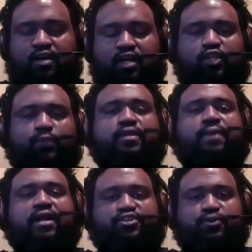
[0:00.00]
a little bit
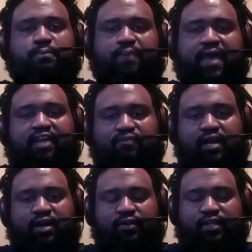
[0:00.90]
about your
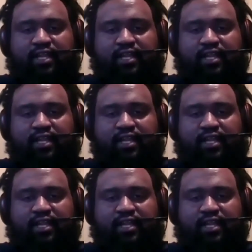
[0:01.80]
background